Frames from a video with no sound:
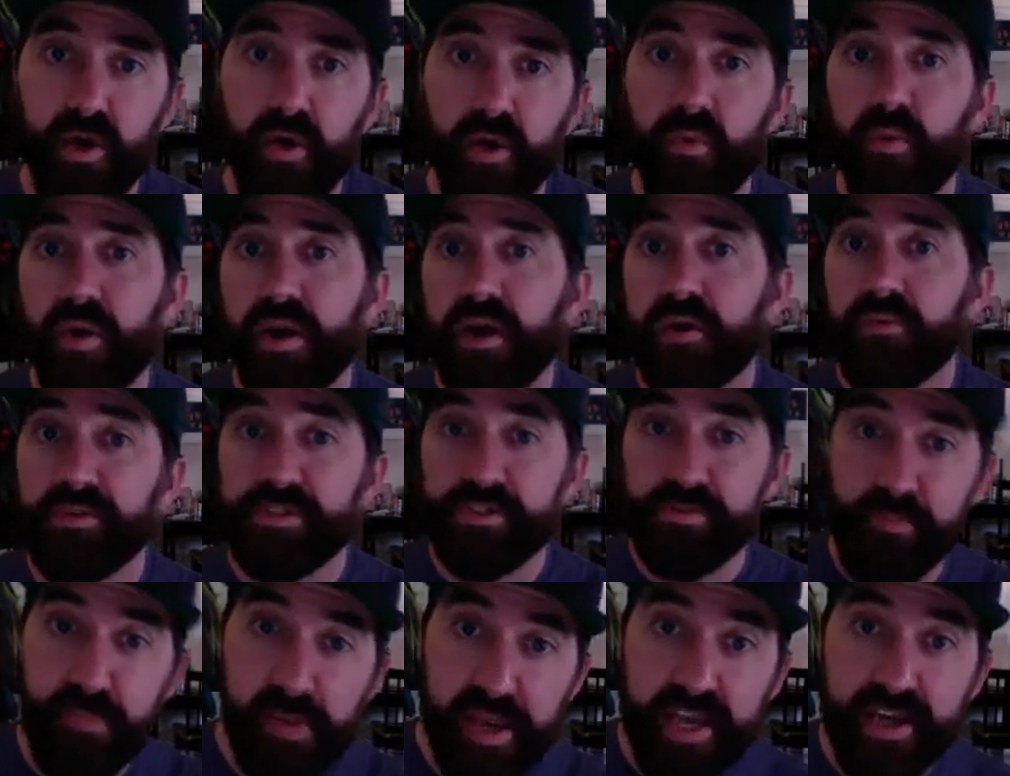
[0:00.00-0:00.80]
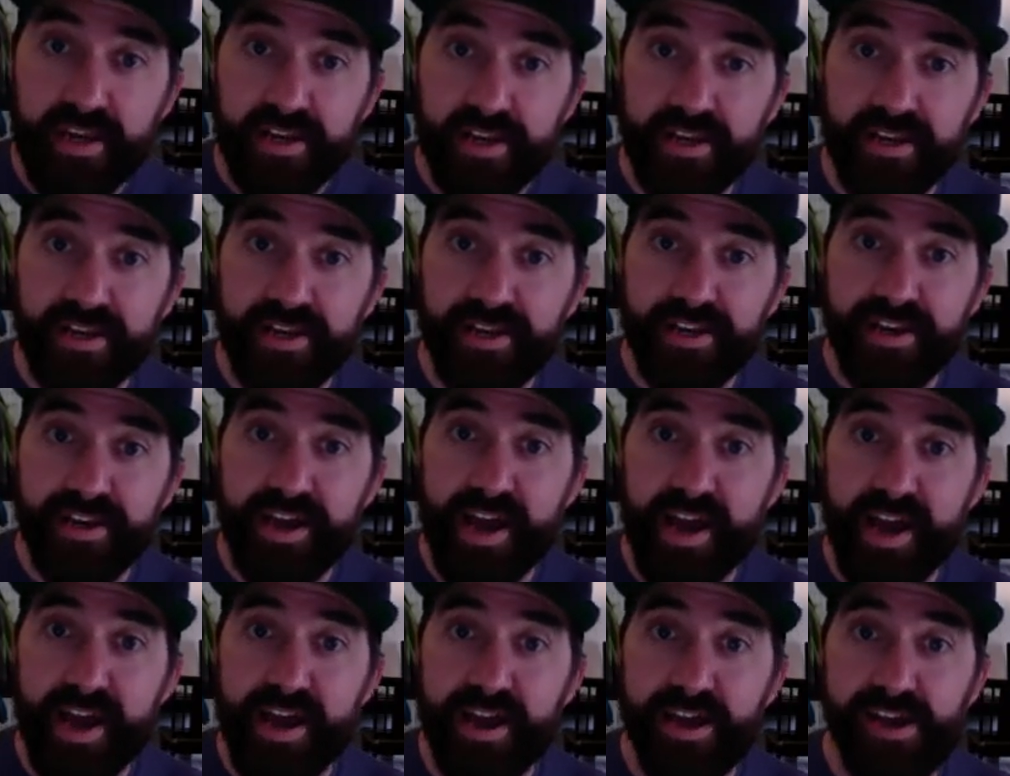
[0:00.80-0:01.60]
when I was beaten
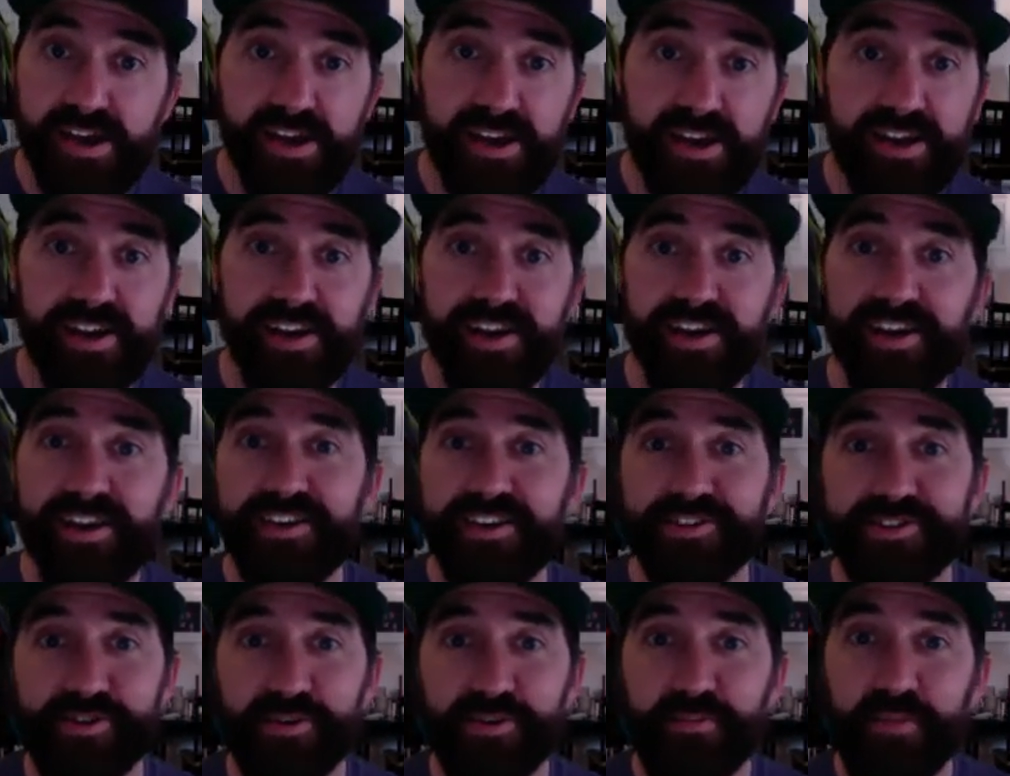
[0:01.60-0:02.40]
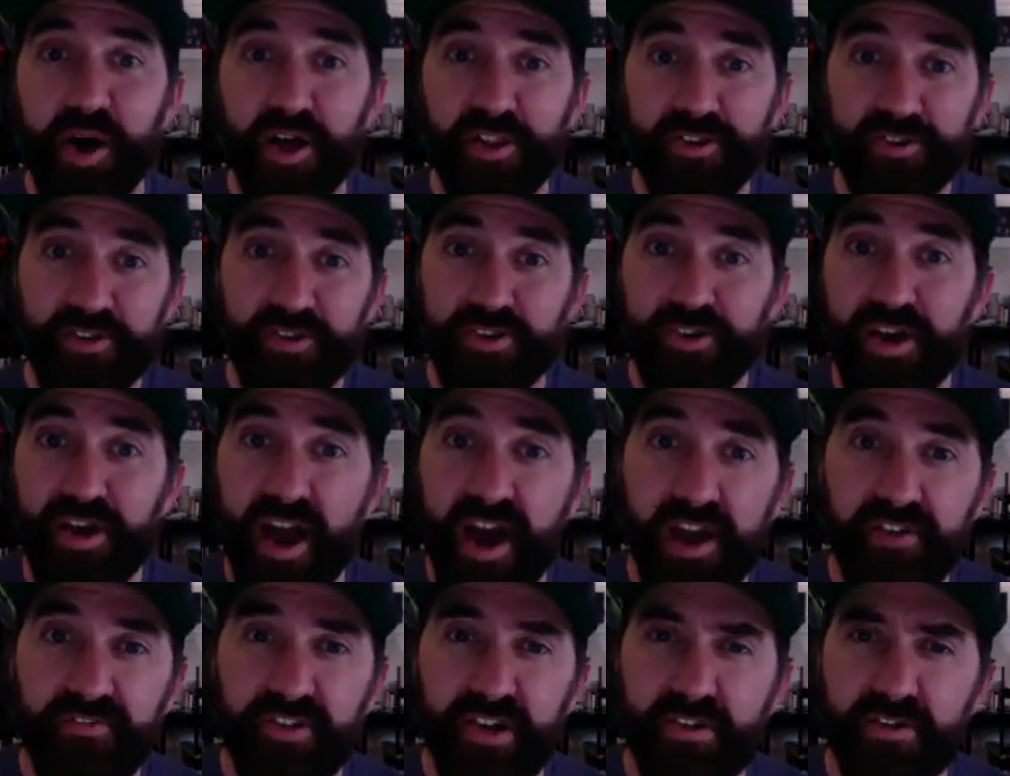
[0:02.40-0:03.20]
and some other
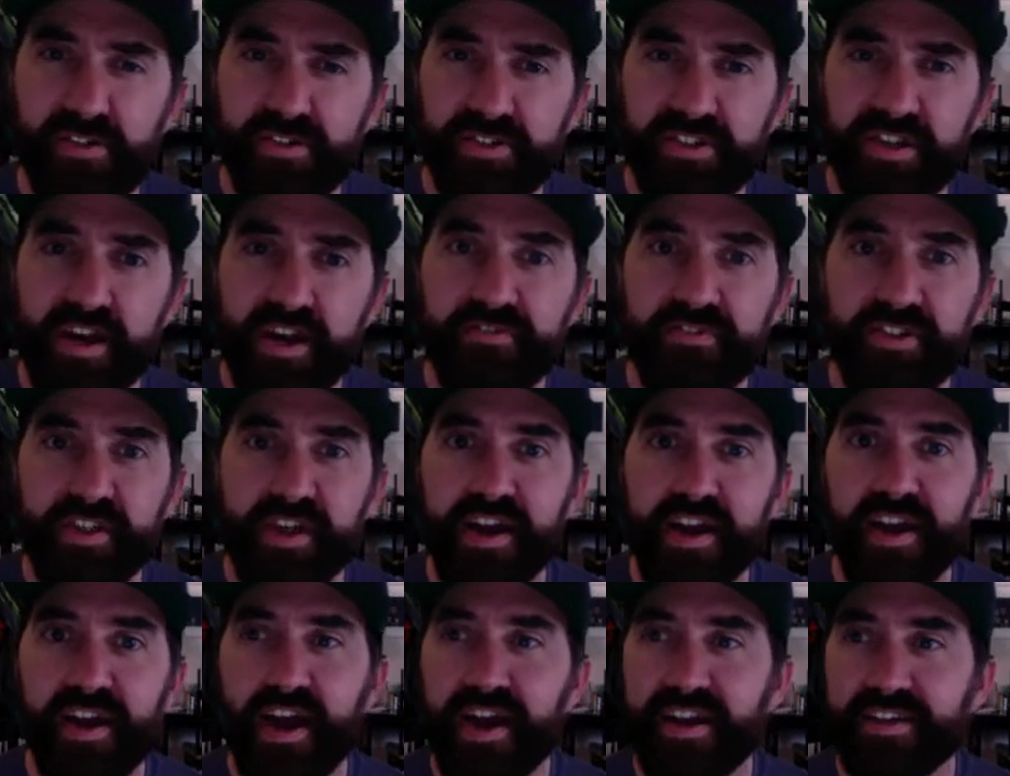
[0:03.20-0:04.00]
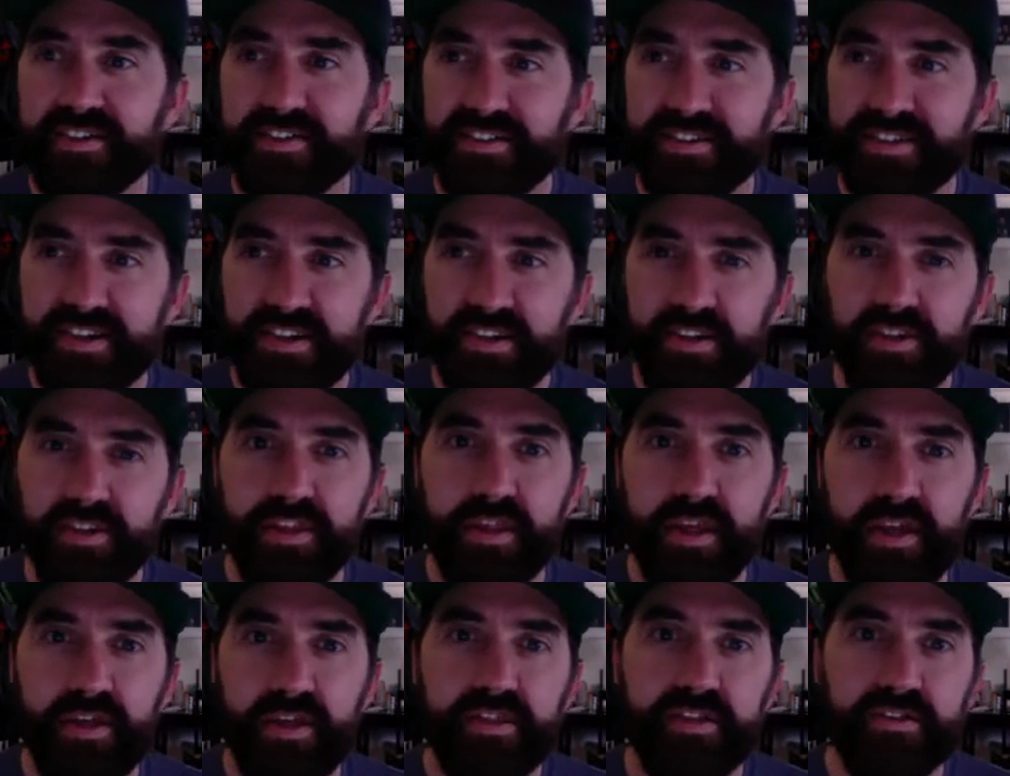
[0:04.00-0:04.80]
heavier stuff that I still
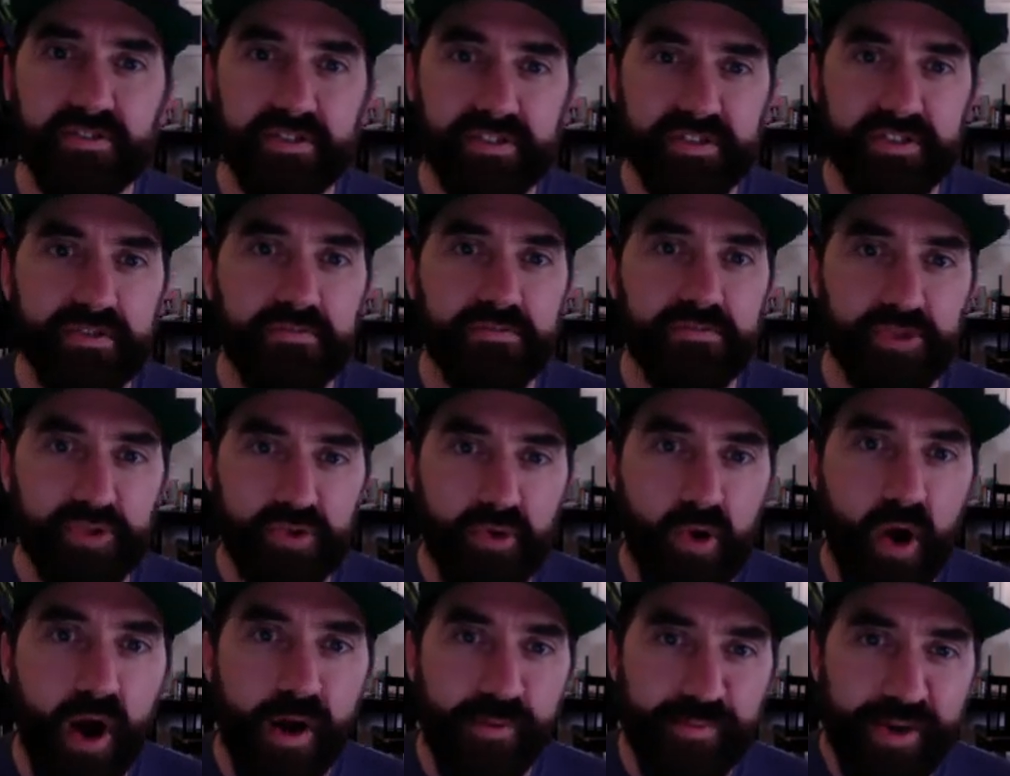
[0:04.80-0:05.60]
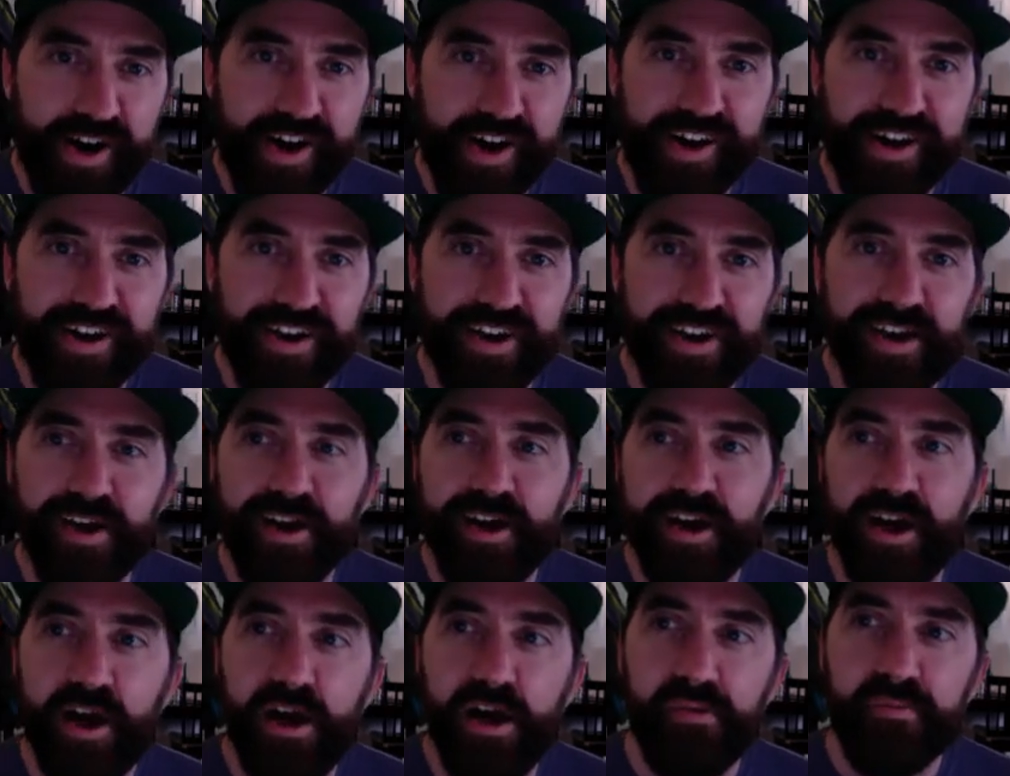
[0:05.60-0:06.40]
think there's some trauma,
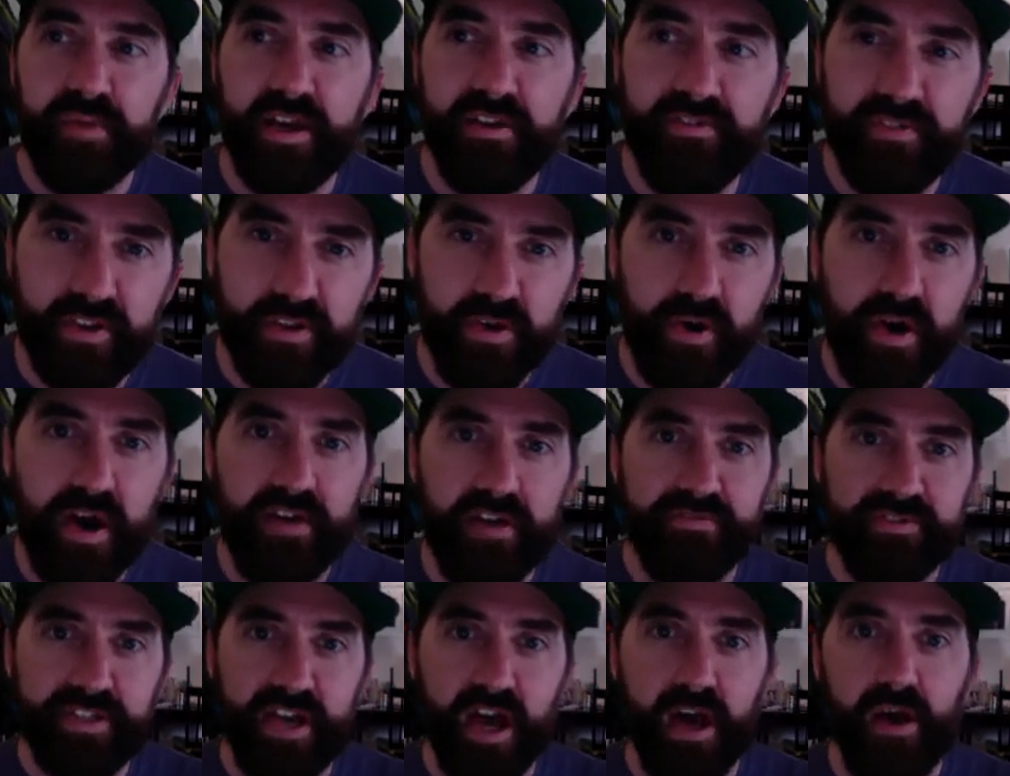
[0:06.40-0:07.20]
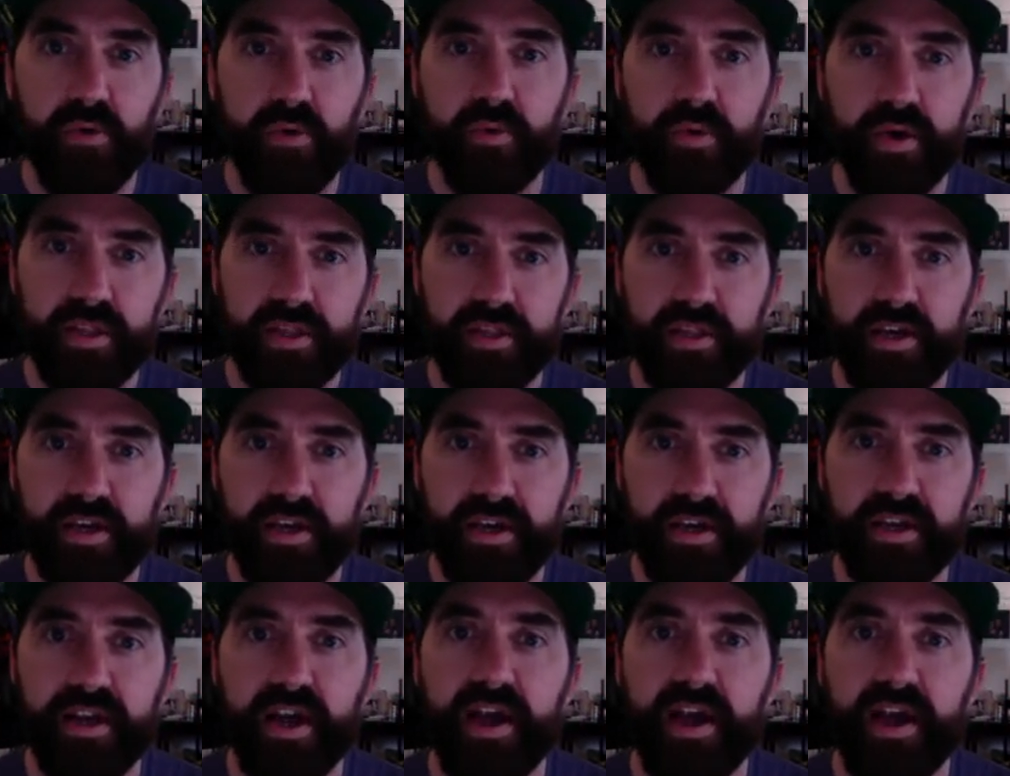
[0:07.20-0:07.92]
even though I've dealt with it.